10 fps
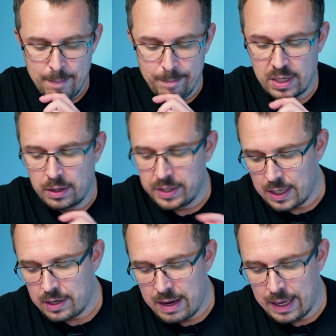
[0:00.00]
But on the
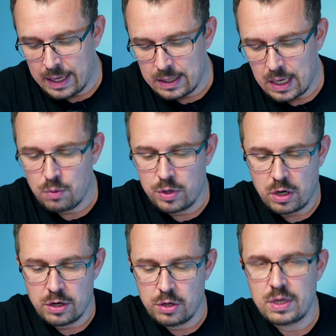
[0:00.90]
other hand, I would
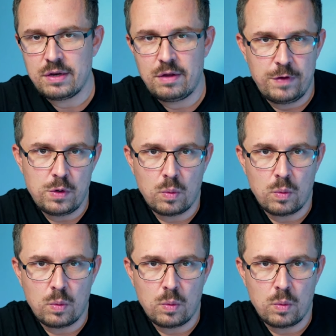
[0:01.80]
argue that if you're